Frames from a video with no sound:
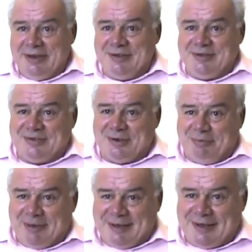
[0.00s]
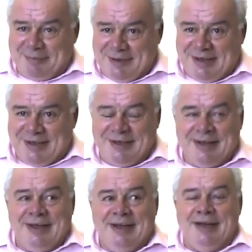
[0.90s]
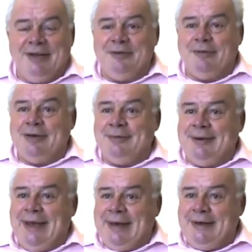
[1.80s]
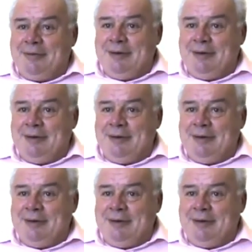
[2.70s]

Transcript: stopped that happening. But what did we really end up